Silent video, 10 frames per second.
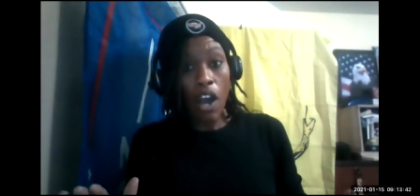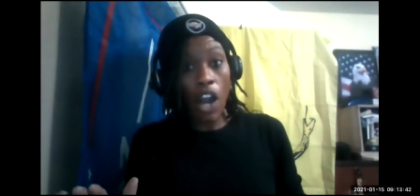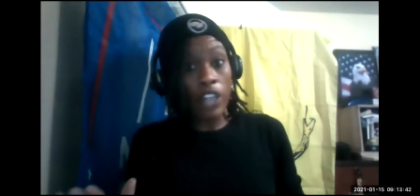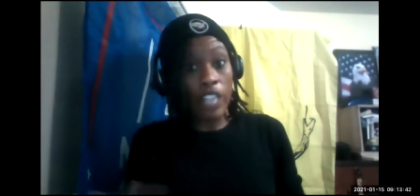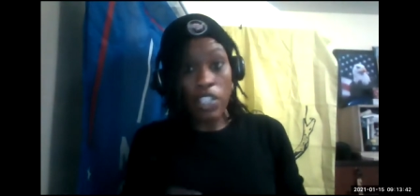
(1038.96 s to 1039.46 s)

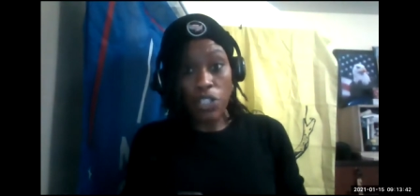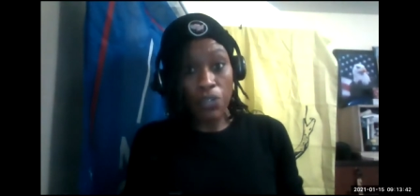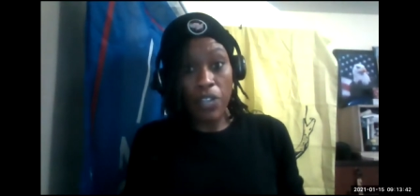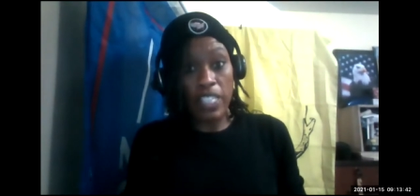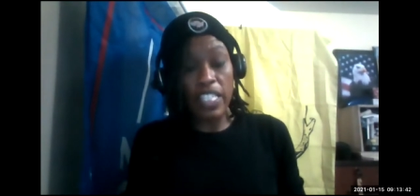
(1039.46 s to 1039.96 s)
are not your
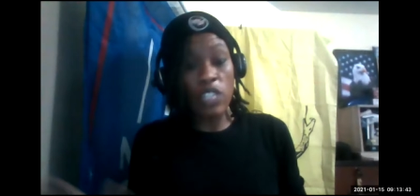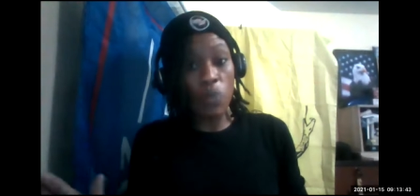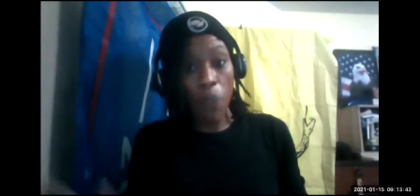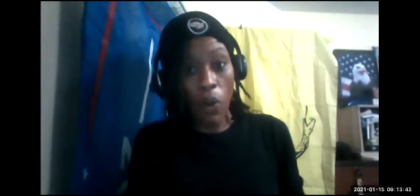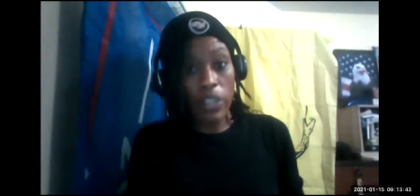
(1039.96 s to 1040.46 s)
friends. These
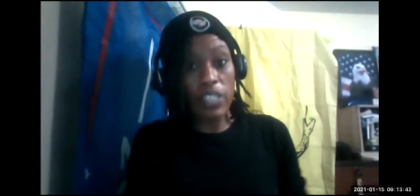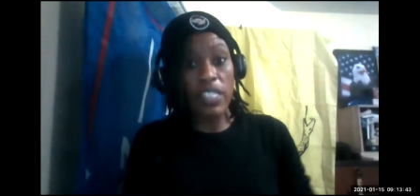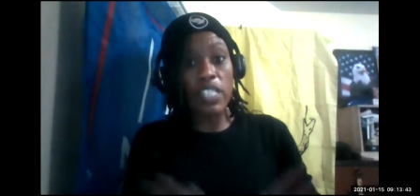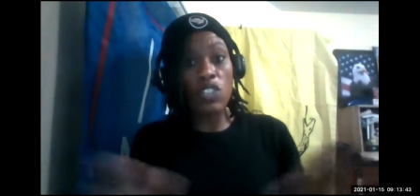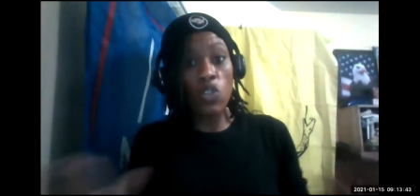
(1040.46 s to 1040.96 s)
reporters,
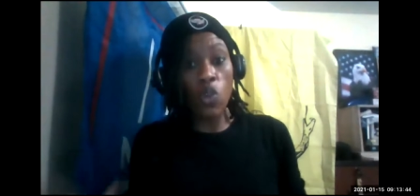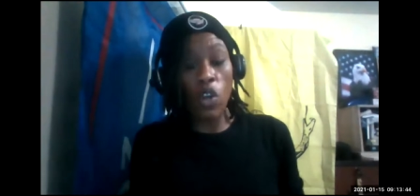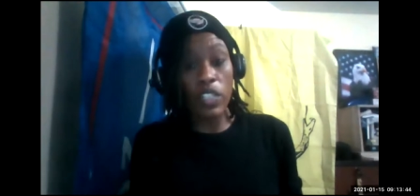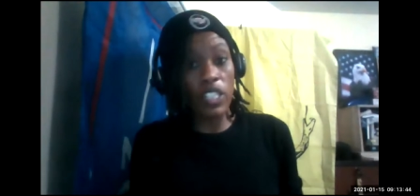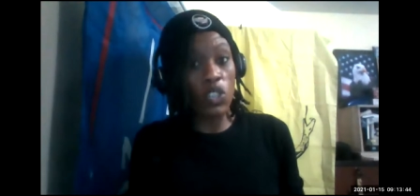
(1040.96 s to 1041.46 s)
these
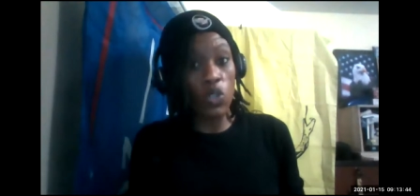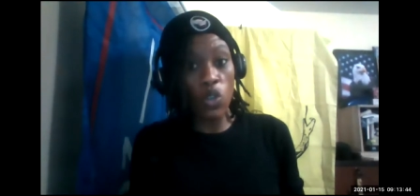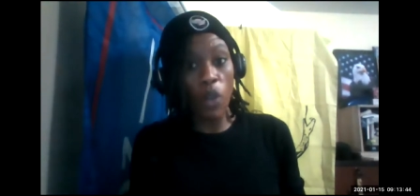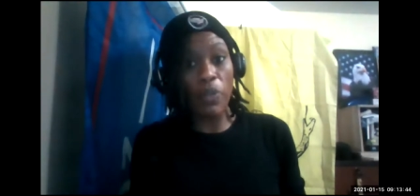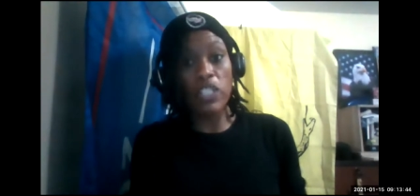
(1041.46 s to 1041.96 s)
news
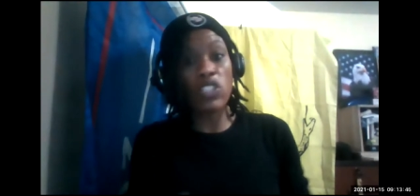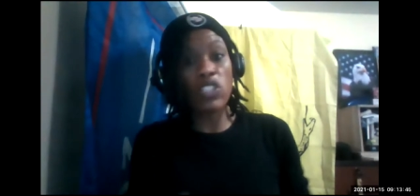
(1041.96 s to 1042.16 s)
corporations